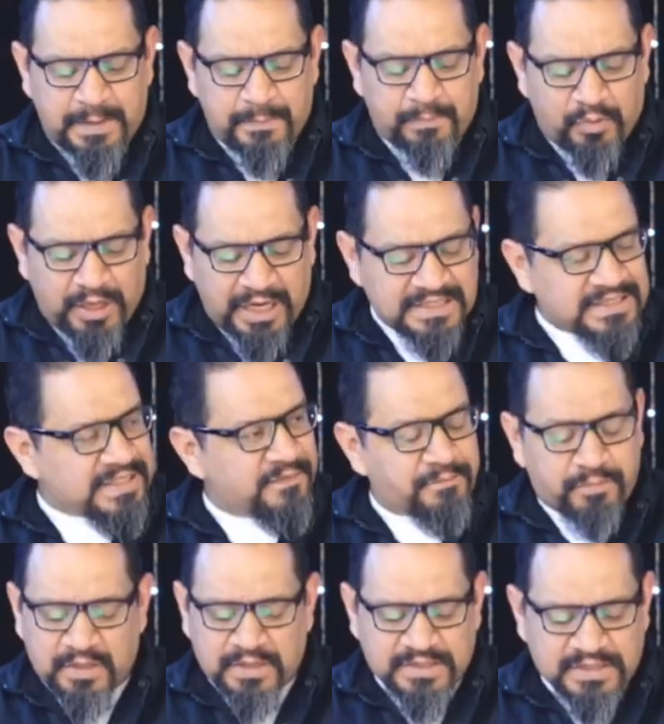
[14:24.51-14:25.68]
impressive
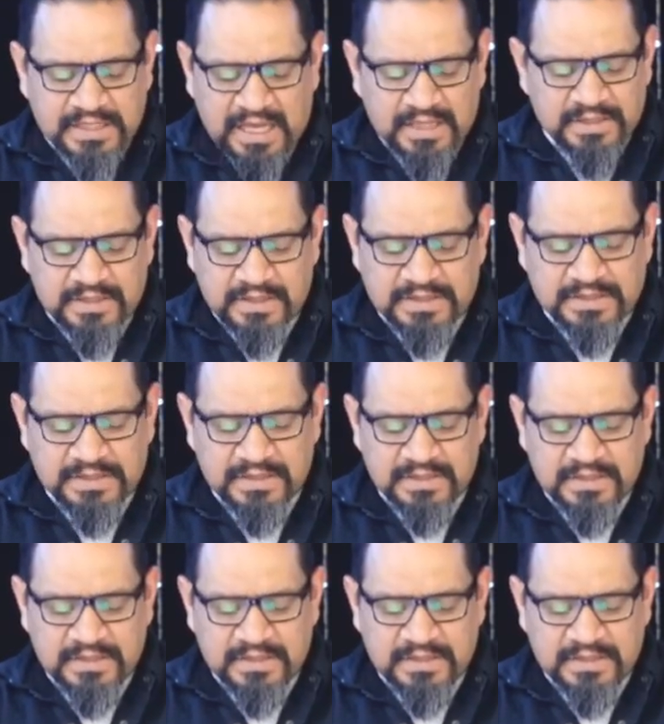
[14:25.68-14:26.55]
personalities